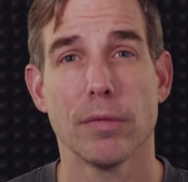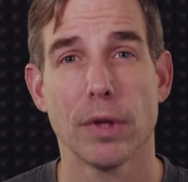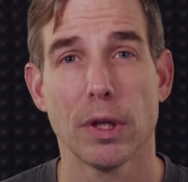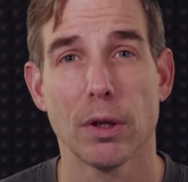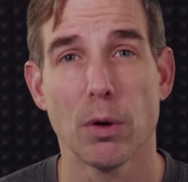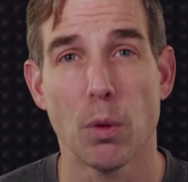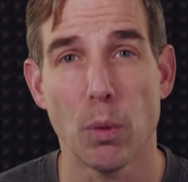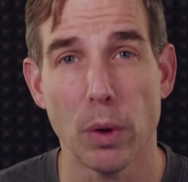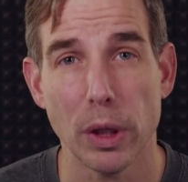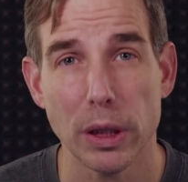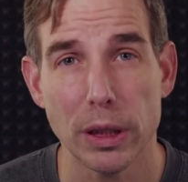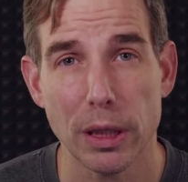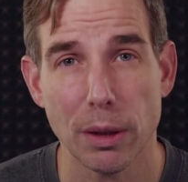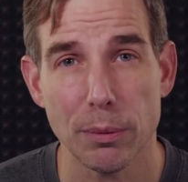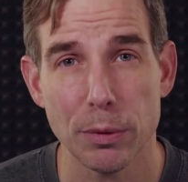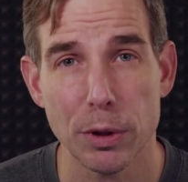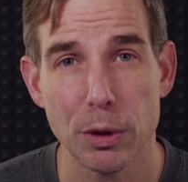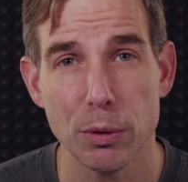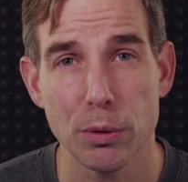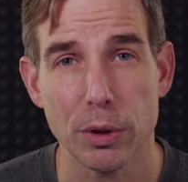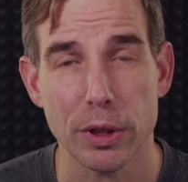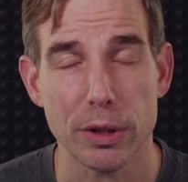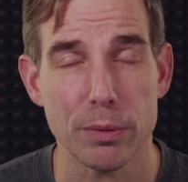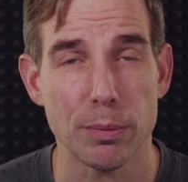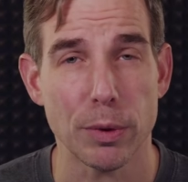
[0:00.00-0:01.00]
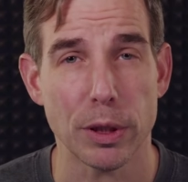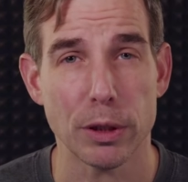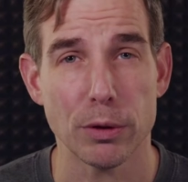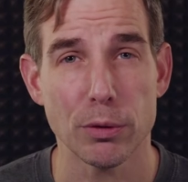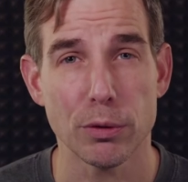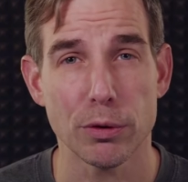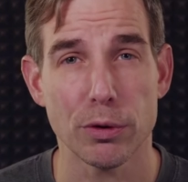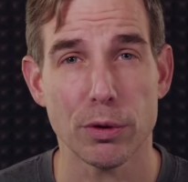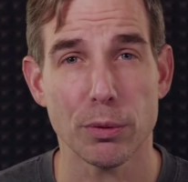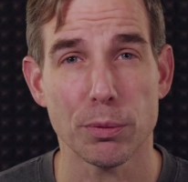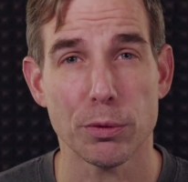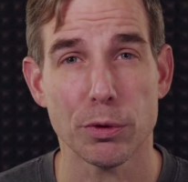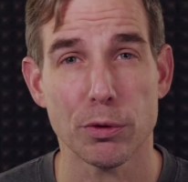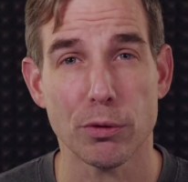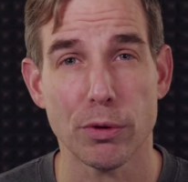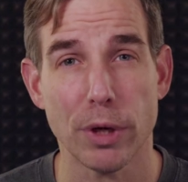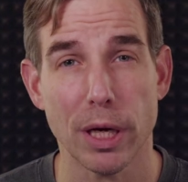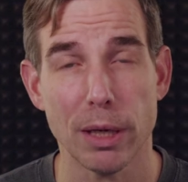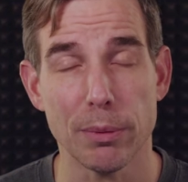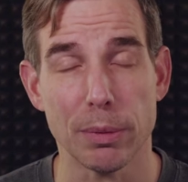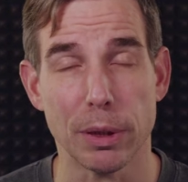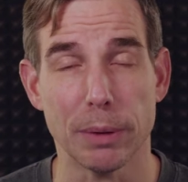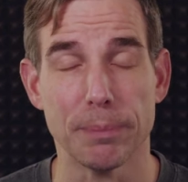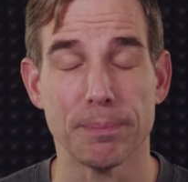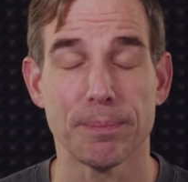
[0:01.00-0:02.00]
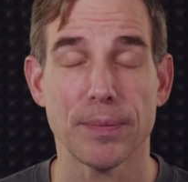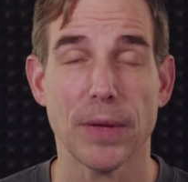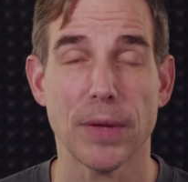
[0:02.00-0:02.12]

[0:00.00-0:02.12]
welcome you as my new subscriber.